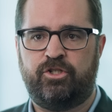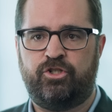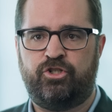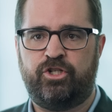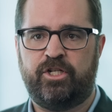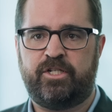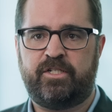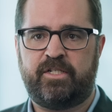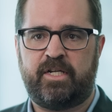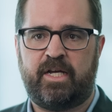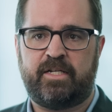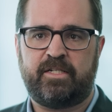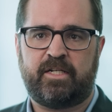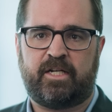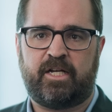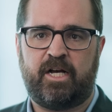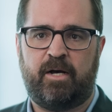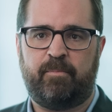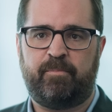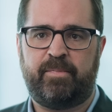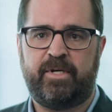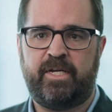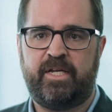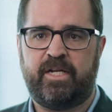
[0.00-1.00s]
Just as a
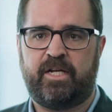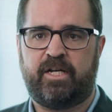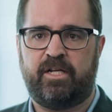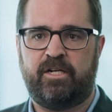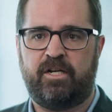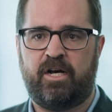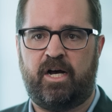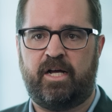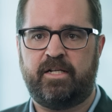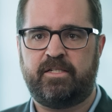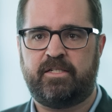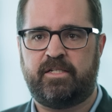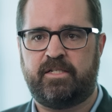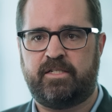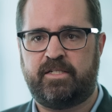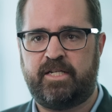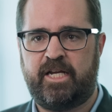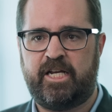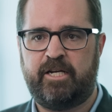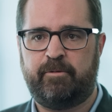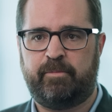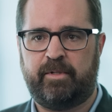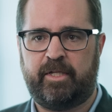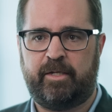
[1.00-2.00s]
company cannot
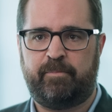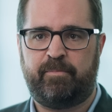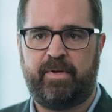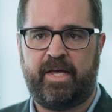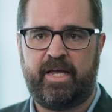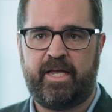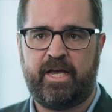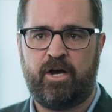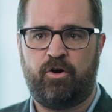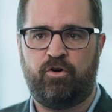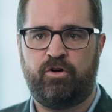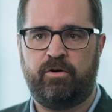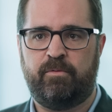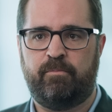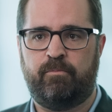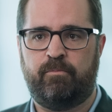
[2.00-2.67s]
sustainably pay out